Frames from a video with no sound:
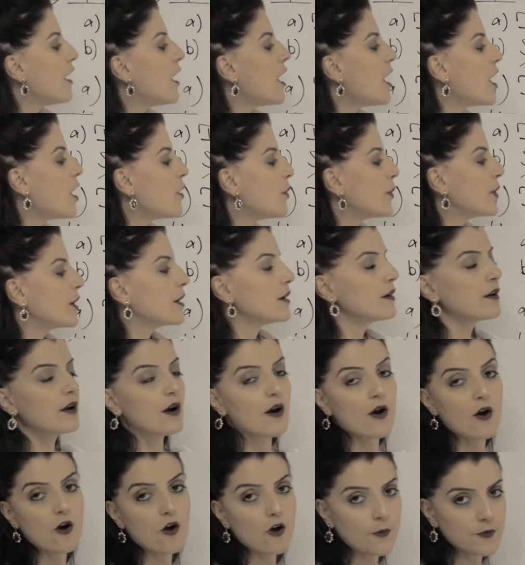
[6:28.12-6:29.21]

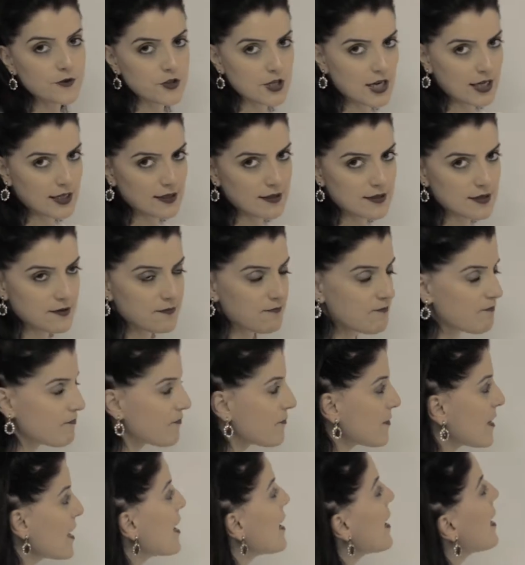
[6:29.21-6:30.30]
our object.
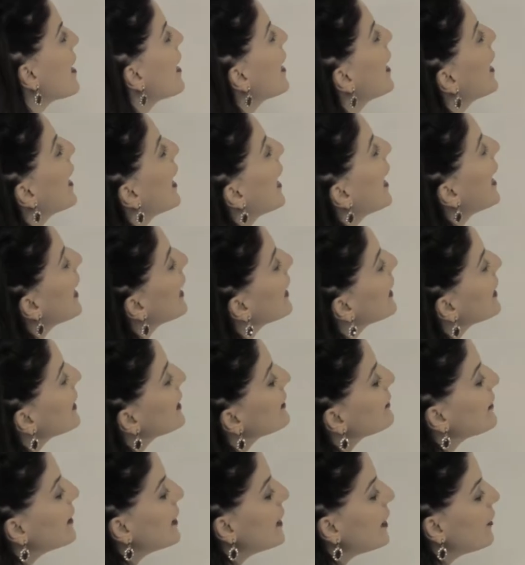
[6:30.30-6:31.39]

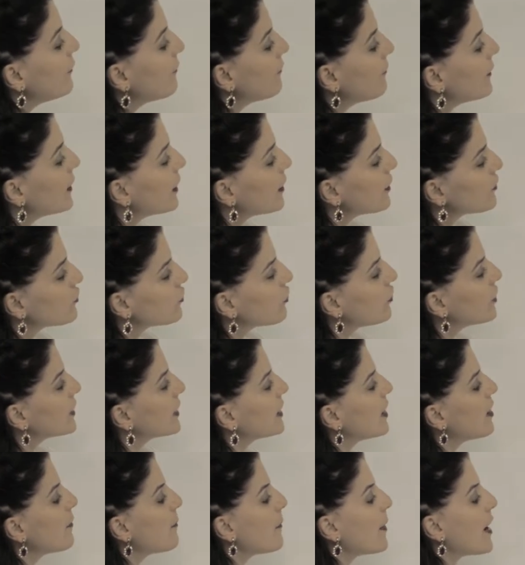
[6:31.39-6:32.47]
And if we are
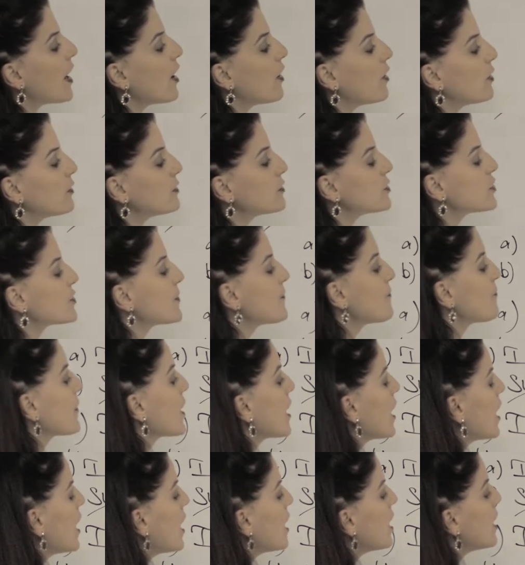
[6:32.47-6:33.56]
talking about
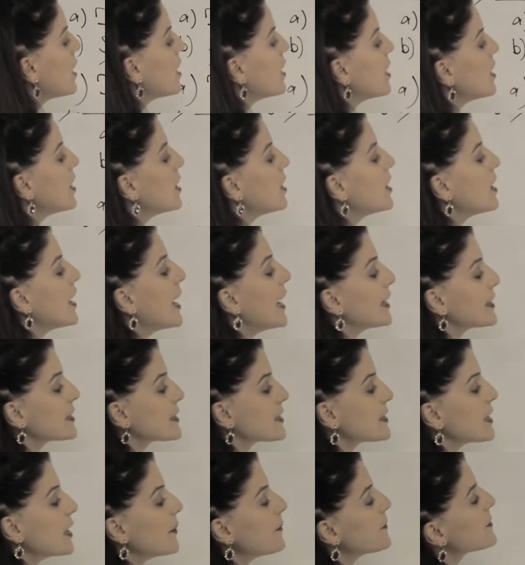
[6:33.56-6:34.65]

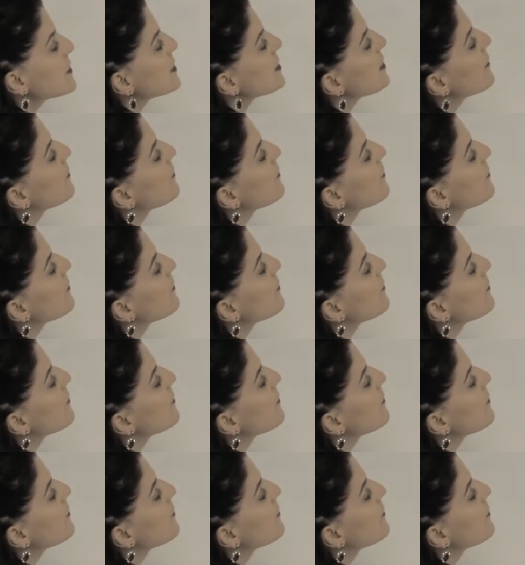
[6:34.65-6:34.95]
except